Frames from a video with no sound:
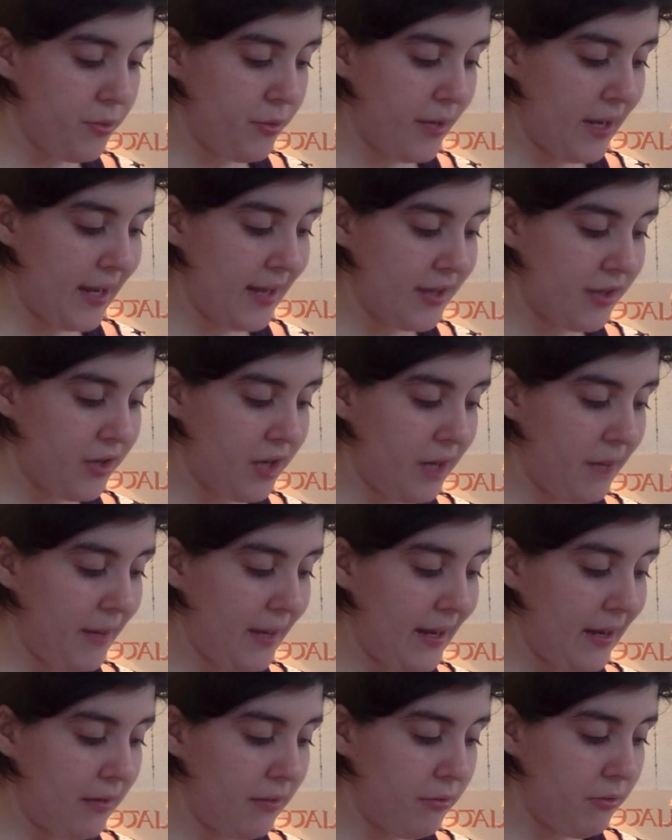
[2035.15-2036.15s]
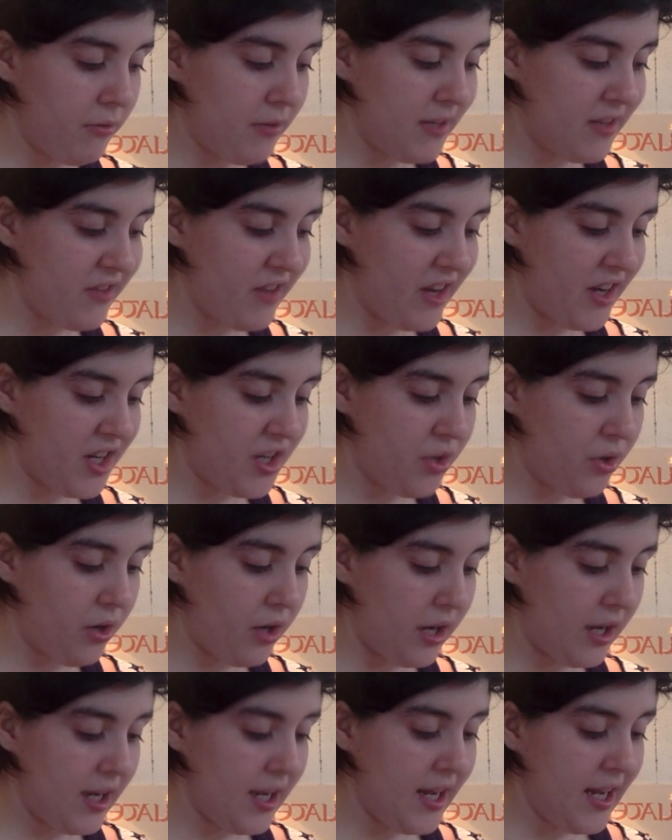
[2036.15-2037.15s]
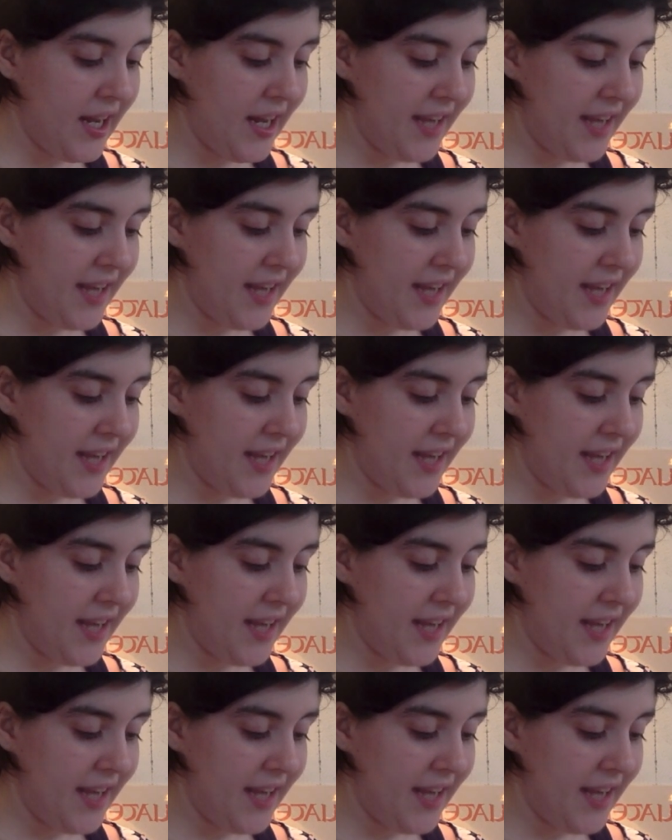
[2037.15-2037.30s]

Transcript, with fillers: Rucastle coming out through this very door